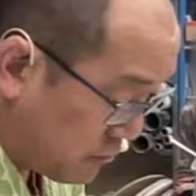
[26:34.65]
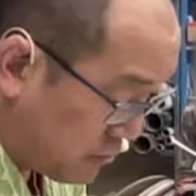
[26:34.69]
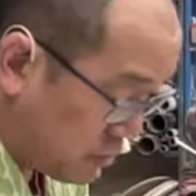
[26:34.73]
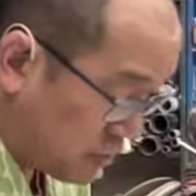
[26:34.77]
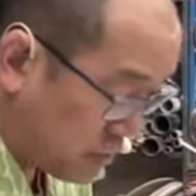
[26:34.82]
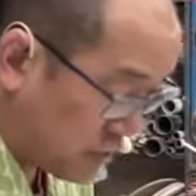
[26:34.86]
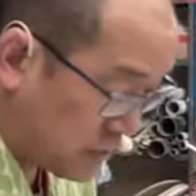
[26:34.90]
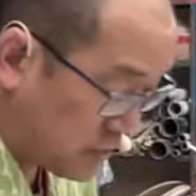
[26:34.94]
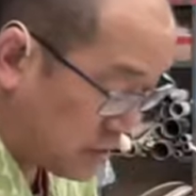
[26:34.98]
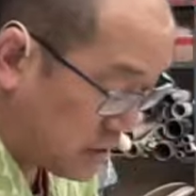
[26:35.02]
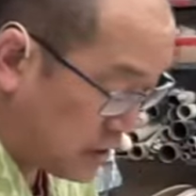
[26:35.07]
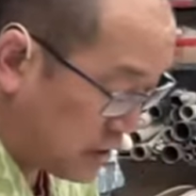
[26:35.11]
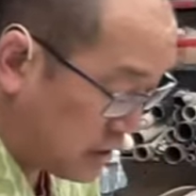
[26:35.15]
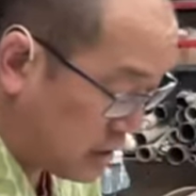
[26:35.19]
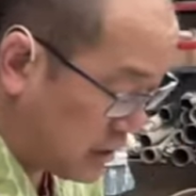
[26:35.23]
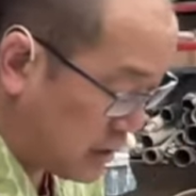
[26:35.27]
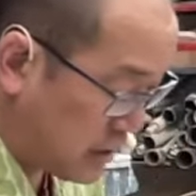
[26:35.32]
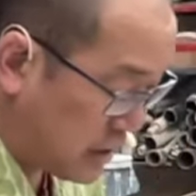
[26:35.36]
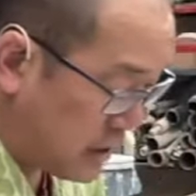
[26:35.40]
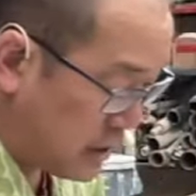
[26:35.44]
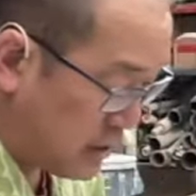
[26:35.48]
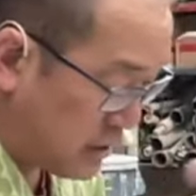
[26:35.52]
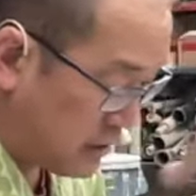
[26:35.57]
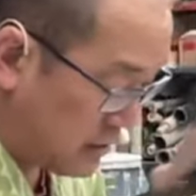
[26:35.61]
We're just gonna
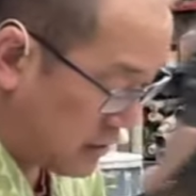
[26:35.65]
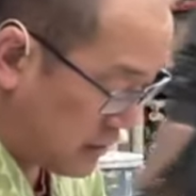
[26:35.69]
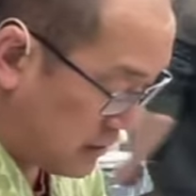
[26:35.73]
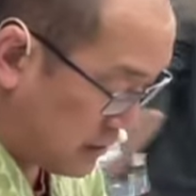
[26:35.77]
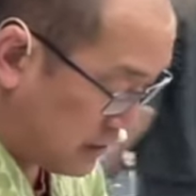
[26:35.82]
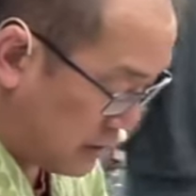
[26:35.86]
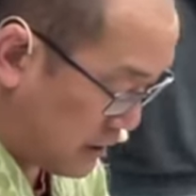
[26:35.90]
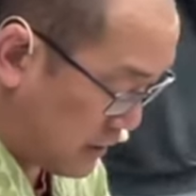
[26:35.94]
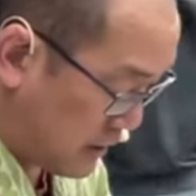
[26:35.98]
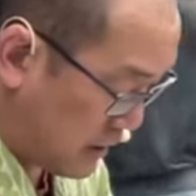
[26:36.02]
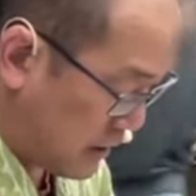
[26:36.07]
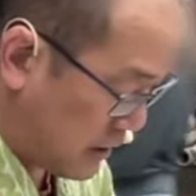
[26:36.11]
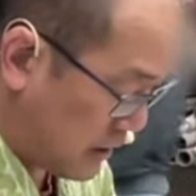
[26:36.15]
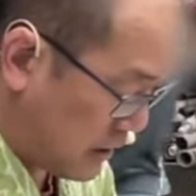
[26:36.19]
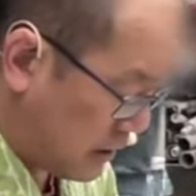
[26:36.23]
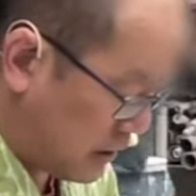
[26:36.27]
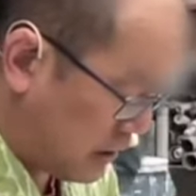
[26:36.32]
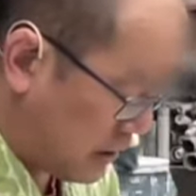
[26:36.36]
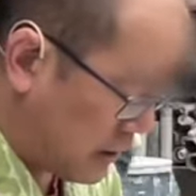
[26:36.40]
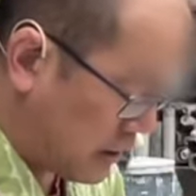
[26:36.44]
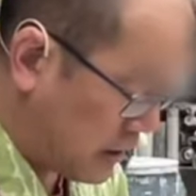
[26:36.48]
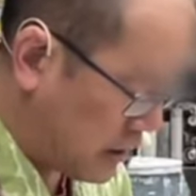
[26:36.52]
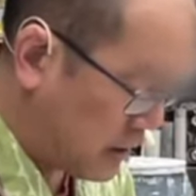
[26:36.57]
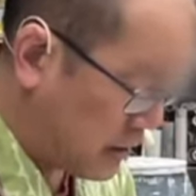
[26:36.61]
let it sit
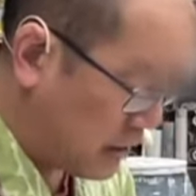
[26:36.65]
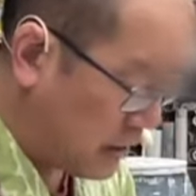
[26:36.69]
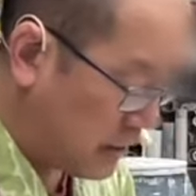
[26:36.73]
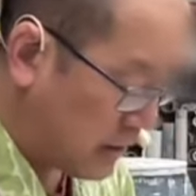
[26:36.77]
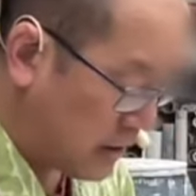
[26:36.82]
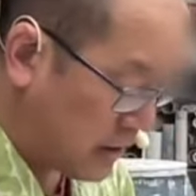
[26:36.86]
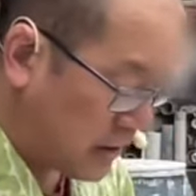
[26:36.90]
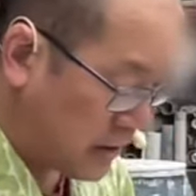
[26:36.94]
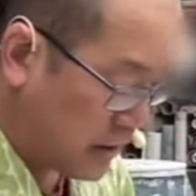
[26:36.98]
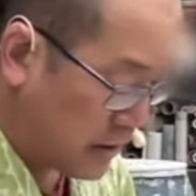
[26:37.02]
there, and